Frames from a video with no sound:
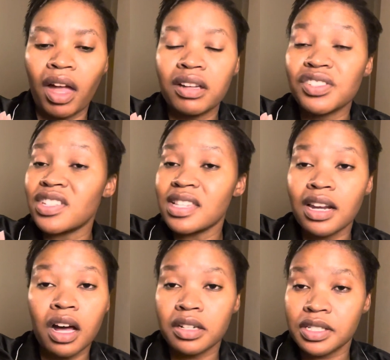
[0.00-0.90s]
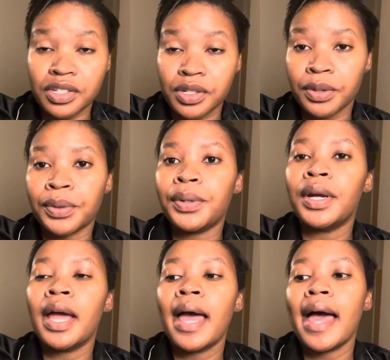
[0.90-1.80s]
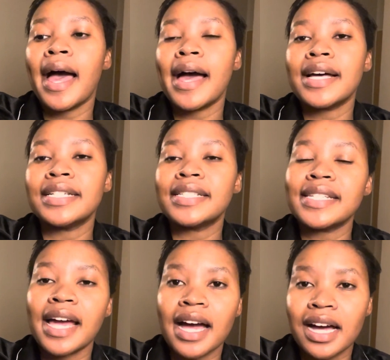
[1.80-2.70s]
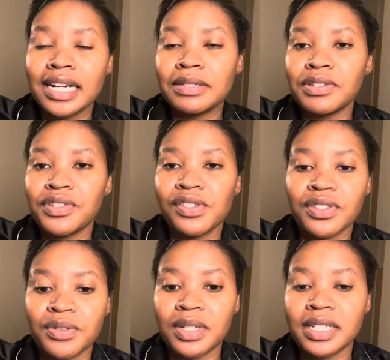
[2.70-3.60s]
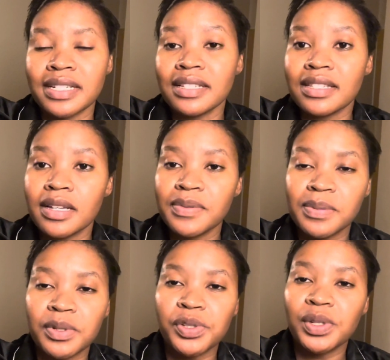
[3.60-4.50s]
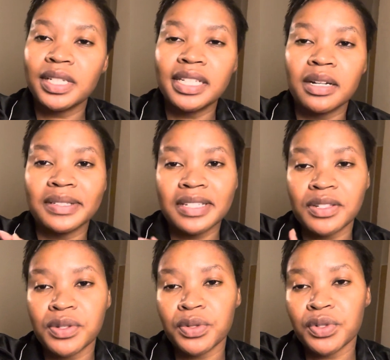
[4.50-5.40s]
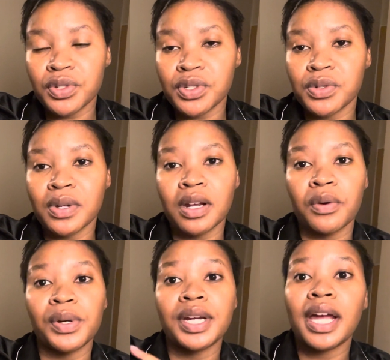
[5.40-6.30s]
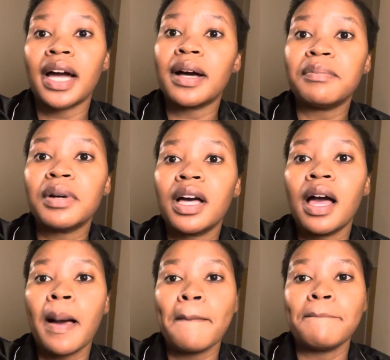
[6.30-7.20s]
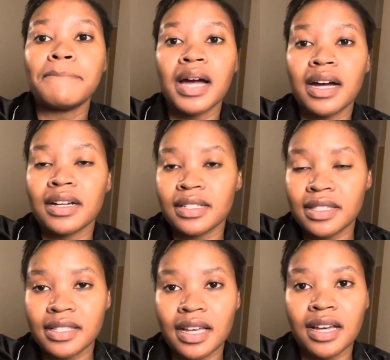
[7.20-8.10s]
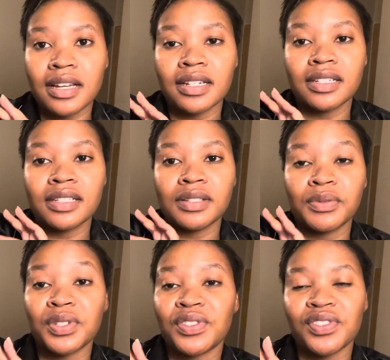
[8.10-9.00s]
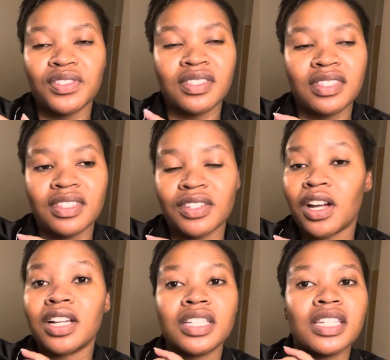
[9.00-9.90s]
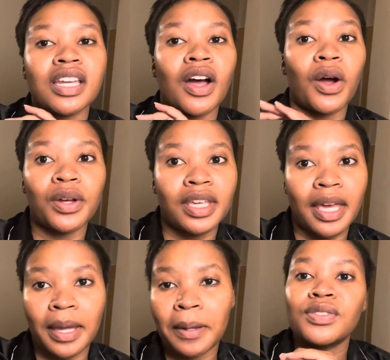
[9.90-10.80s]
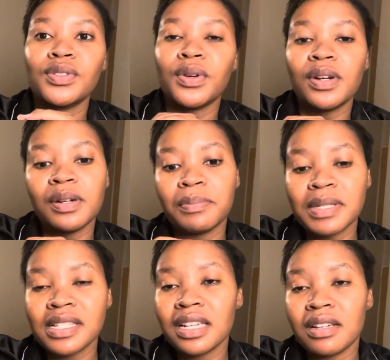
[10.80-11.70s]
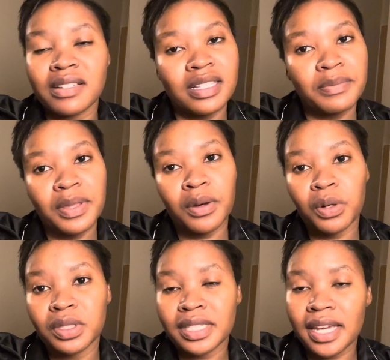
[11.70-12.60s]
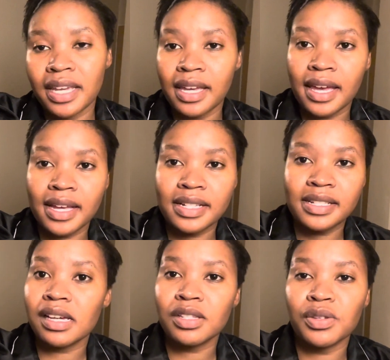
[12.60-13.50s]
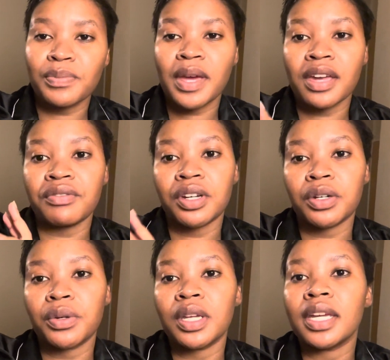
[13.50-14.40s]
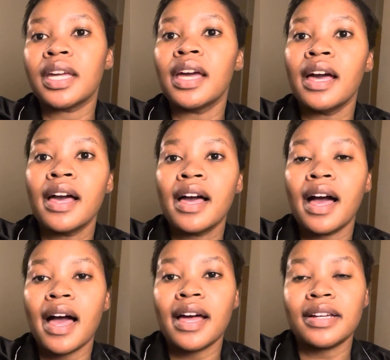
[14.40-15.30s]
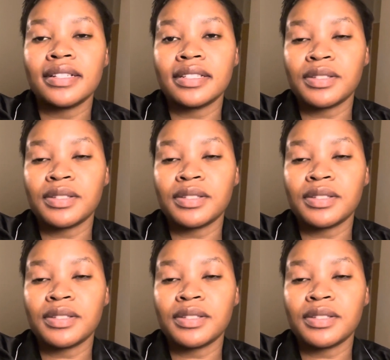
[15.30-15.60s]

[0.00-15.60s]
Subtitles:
it's just a lot, you know. And yeah, I was just really disturbed spiritually. I wanted to shoot when I woke up, but I was just not okay. So basically, I was sleeping the whole day and had to pack very quick and